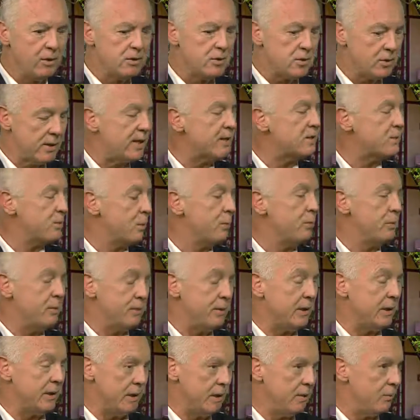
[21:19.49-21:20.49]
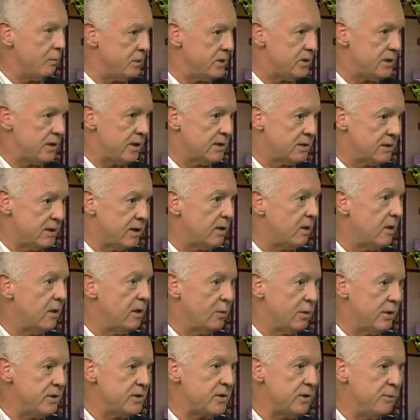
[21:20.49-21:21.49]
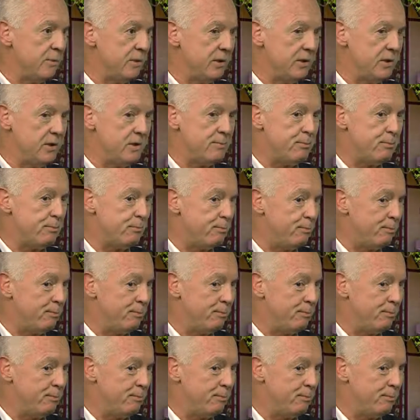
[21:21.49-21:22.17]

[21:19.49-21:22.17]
So that's where we begin. We start taking away some of these